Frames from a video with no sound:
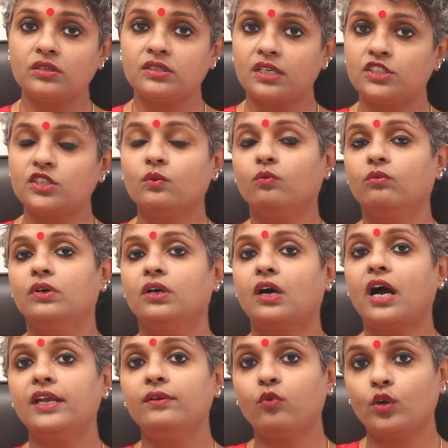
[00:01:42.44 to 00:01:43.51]
on such a
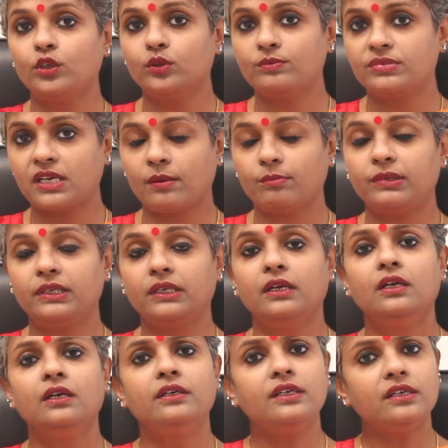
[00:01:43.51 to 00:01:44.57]
high volume sample
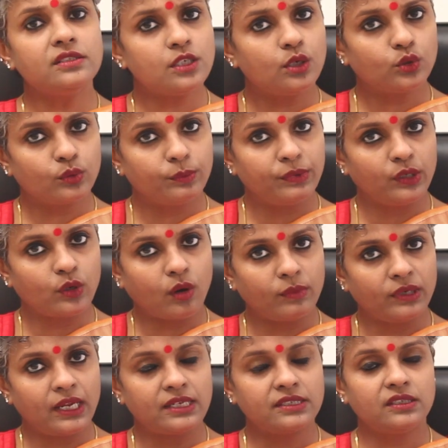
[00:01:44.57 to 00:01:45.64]
turns out to be
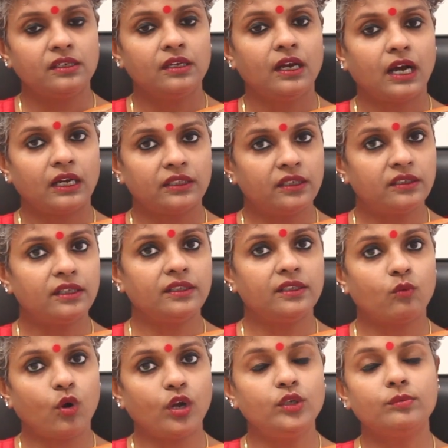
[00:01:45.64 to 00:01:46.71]
normal, as in other than
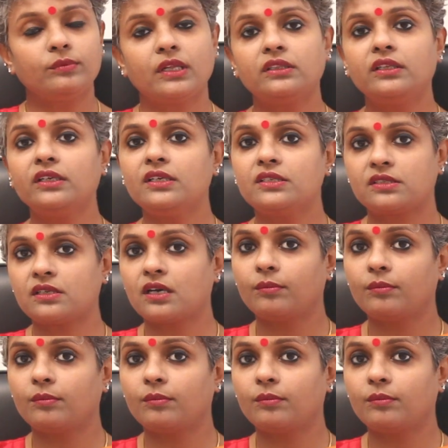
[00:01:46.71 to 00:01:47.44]
the volume, nothing is